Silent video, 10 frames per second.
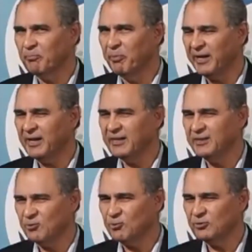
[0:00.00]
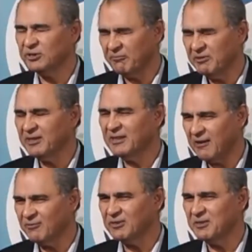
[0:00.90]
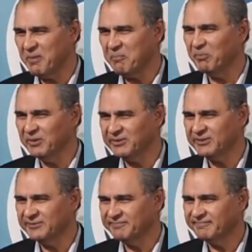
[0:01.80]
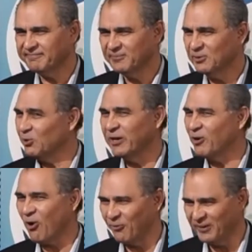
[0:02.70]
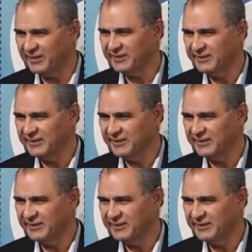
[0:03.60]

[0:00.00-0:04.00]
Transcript: bring in to seven thousand members during COVID.